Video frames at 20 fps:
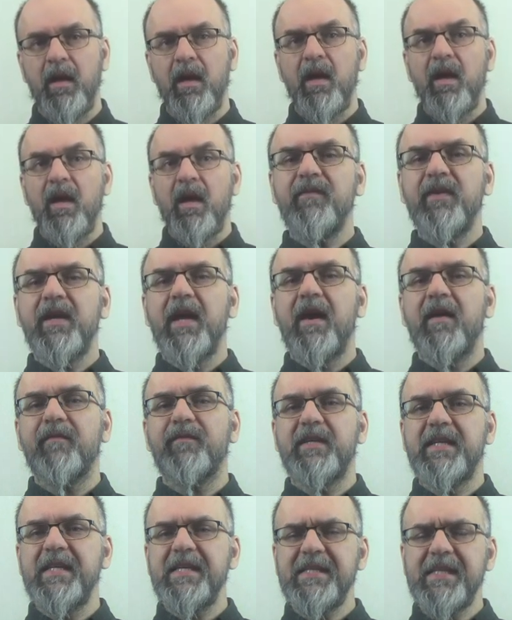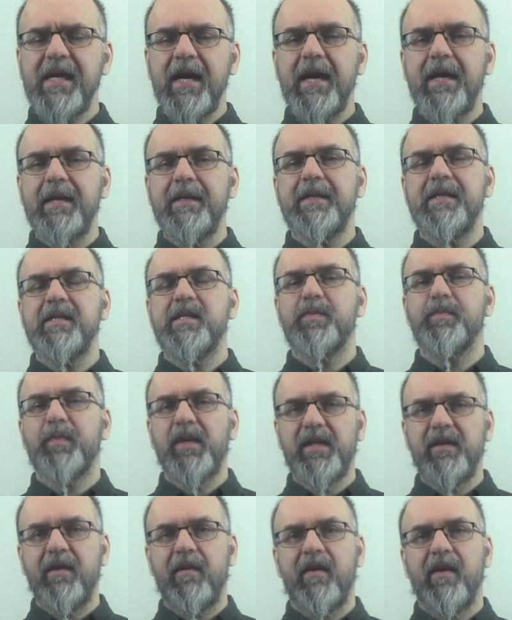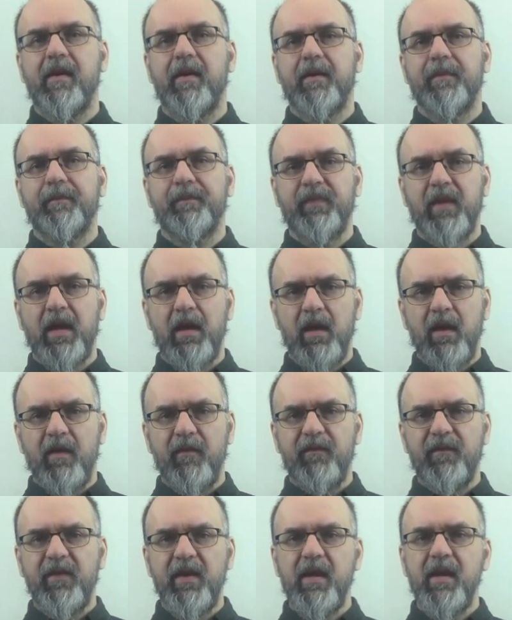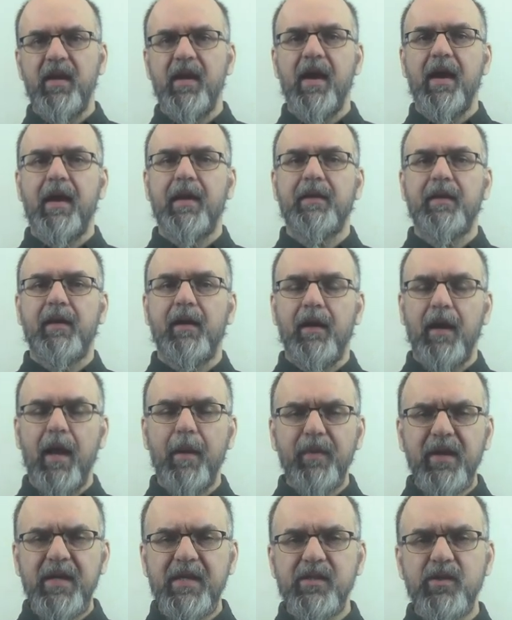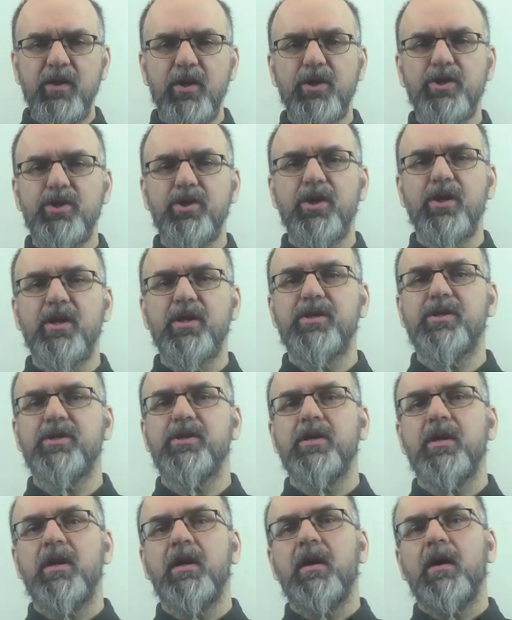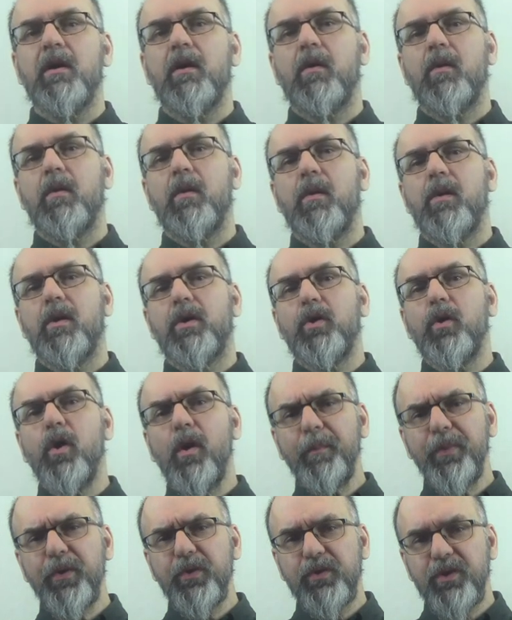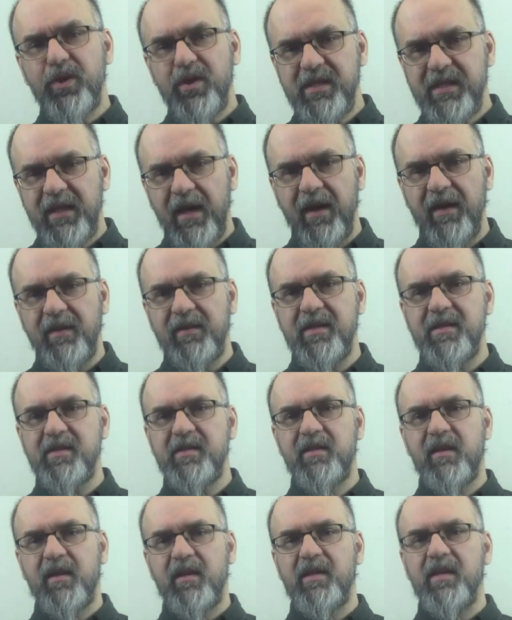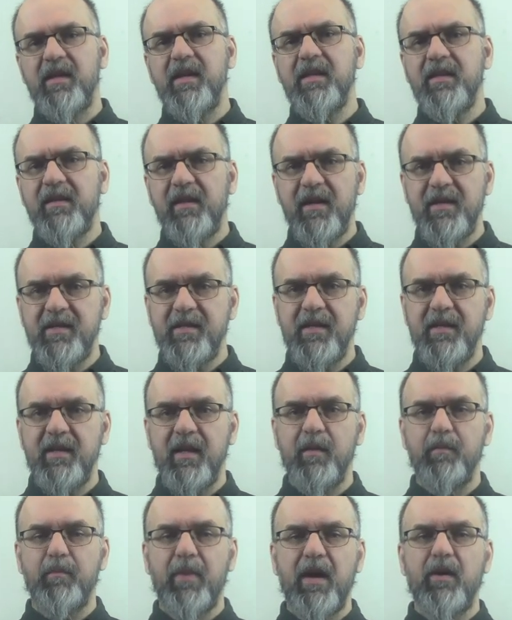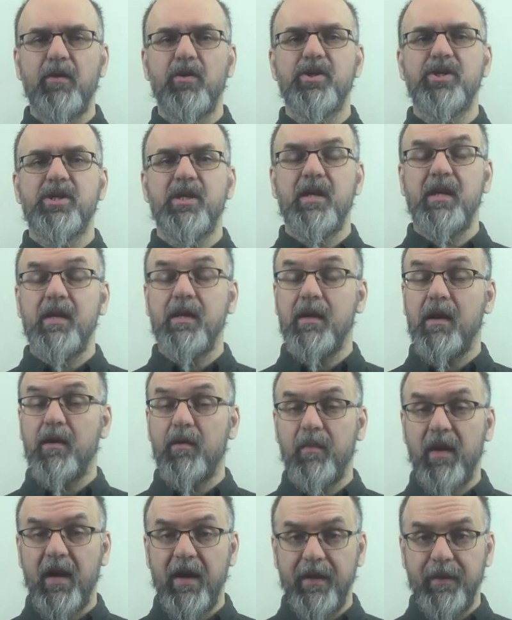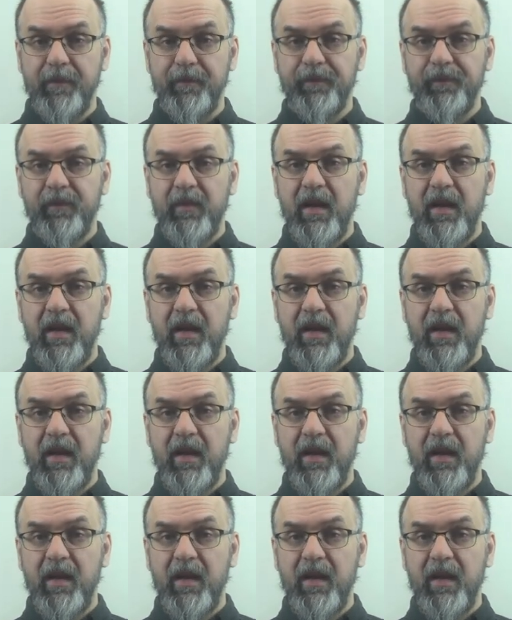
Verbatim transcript: When we have designed this material, we had lab researchers or computer scientists interested in biology in our mind.